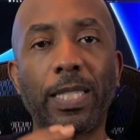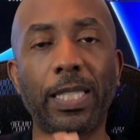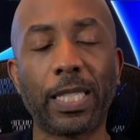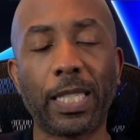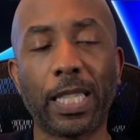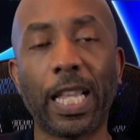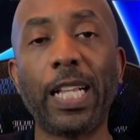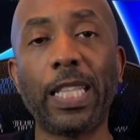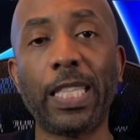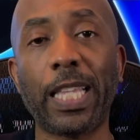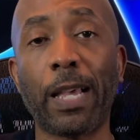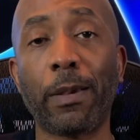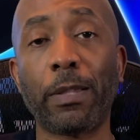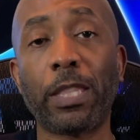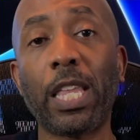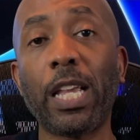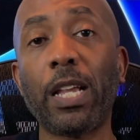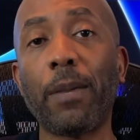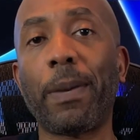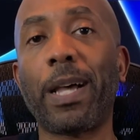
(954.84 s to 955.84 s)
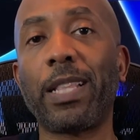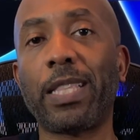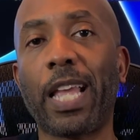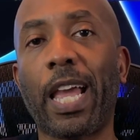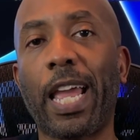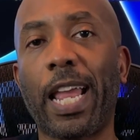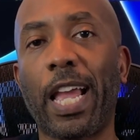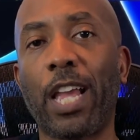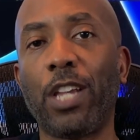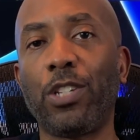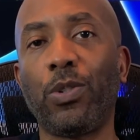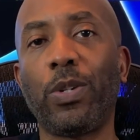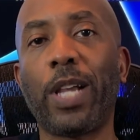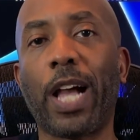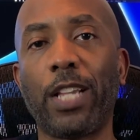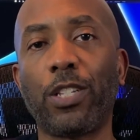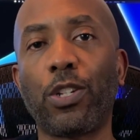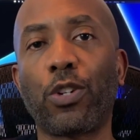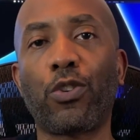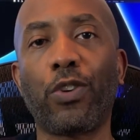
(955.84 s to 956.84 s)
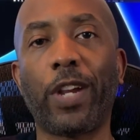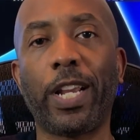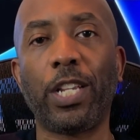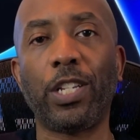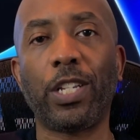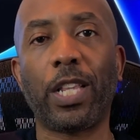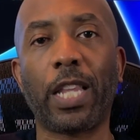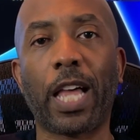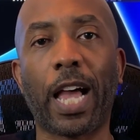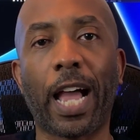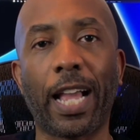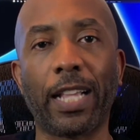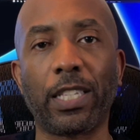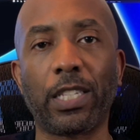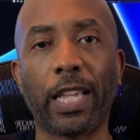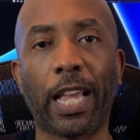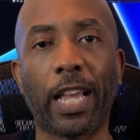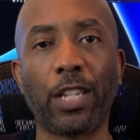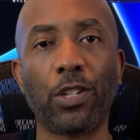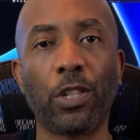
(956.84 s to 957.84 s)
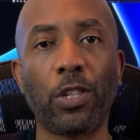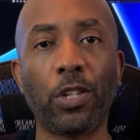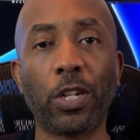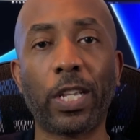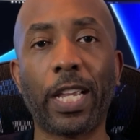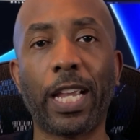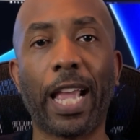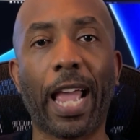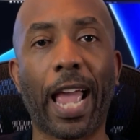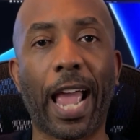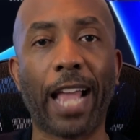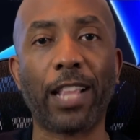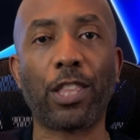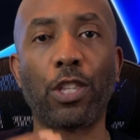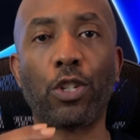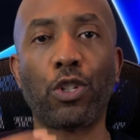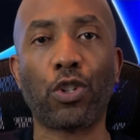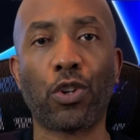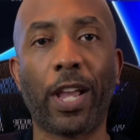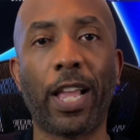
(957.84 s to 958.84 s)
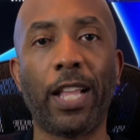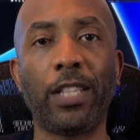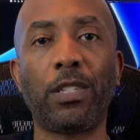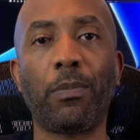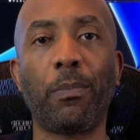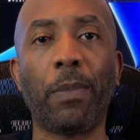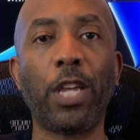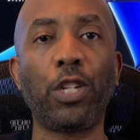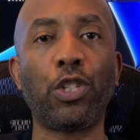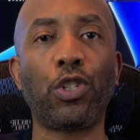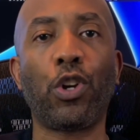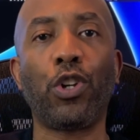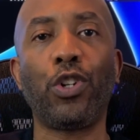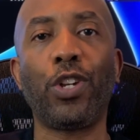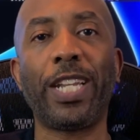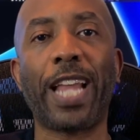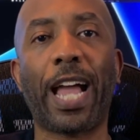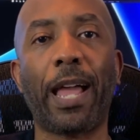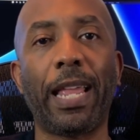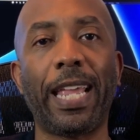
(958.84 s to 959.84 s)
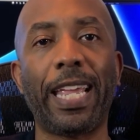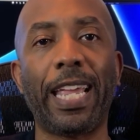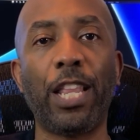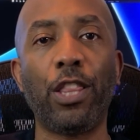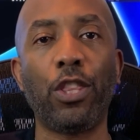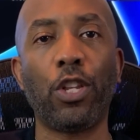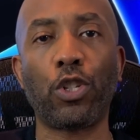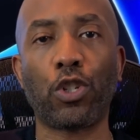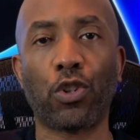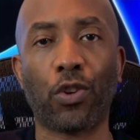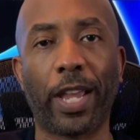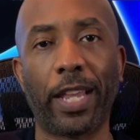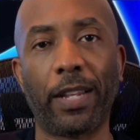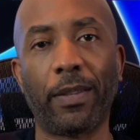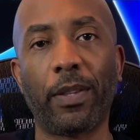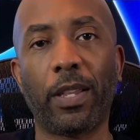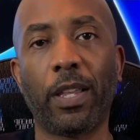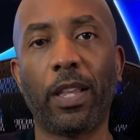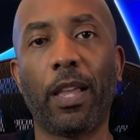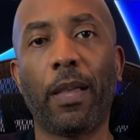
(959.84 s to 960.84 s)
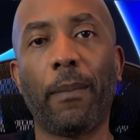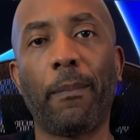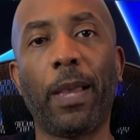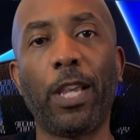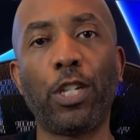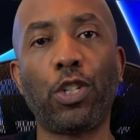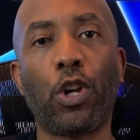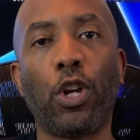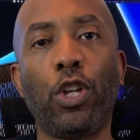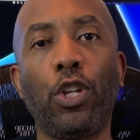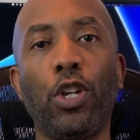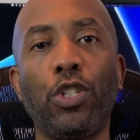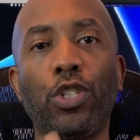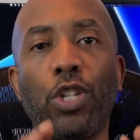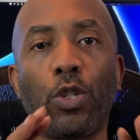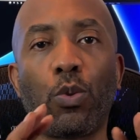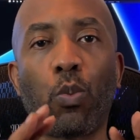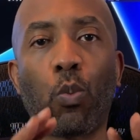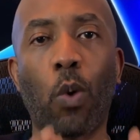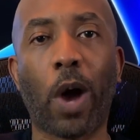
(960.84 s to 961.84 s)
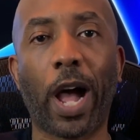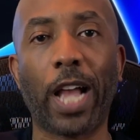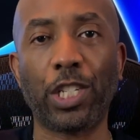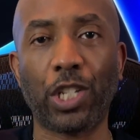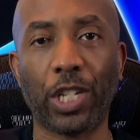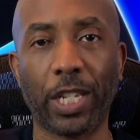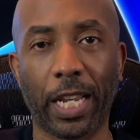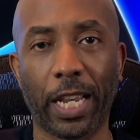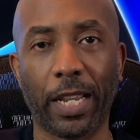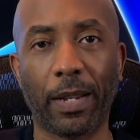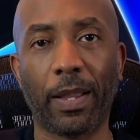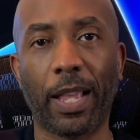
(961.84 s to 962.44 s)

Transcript: think about that as you guys are creating your lines. As you're looking at the trends, make sure you're not in the trend. Make sure you're just watching it